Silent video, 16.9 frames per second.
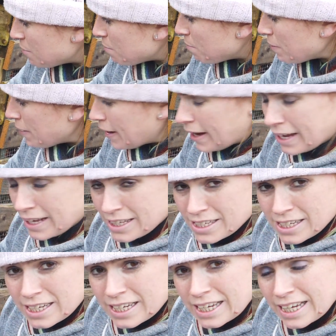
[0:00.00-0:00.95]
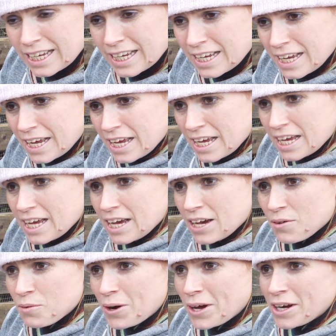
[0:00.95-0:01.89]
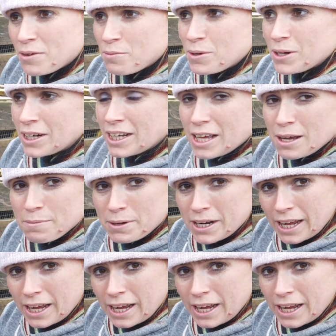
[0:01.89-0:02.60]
but where it will come in